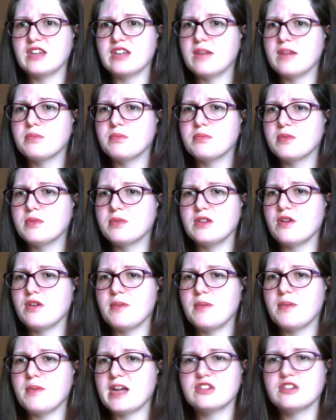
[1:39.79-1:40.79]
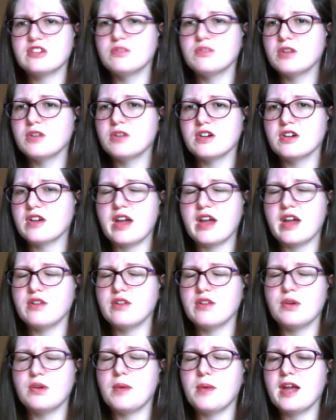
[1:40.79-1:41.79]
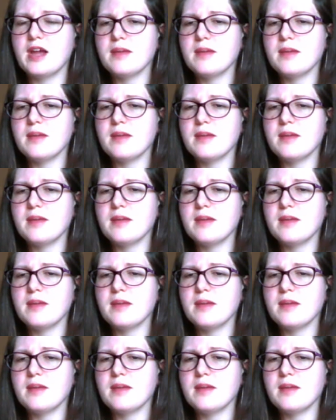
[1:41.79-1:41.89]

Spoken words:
when you go back to Word. I don't know why.